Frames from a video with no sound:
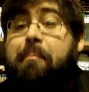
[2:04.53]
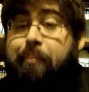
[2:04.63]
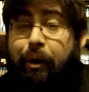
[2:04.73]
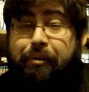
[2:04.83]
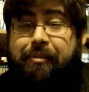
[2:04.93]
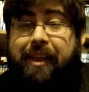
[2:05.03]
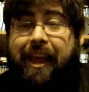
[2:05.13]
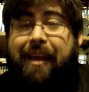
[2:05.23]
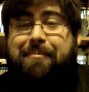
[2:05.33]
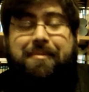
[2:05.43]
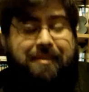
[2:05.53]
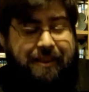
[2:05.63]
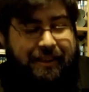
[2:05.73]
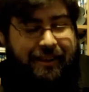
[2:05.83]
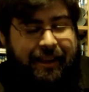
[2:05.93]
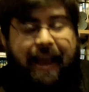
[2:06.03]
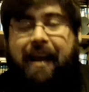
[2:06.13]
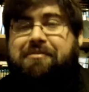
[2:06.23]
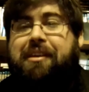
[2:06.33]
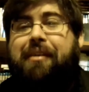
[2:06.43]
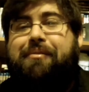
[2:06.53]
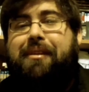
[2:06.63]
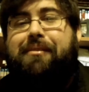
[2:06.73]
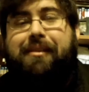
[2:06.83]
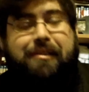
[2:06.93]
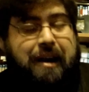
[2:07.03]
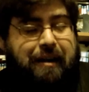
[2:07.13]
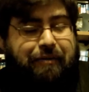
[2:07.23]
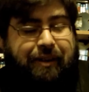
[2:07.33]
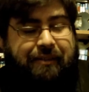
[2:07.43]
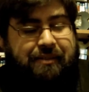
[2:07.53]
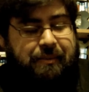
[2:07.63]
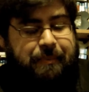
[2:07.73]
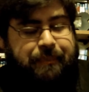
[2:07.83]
Most games actually have decent graphics.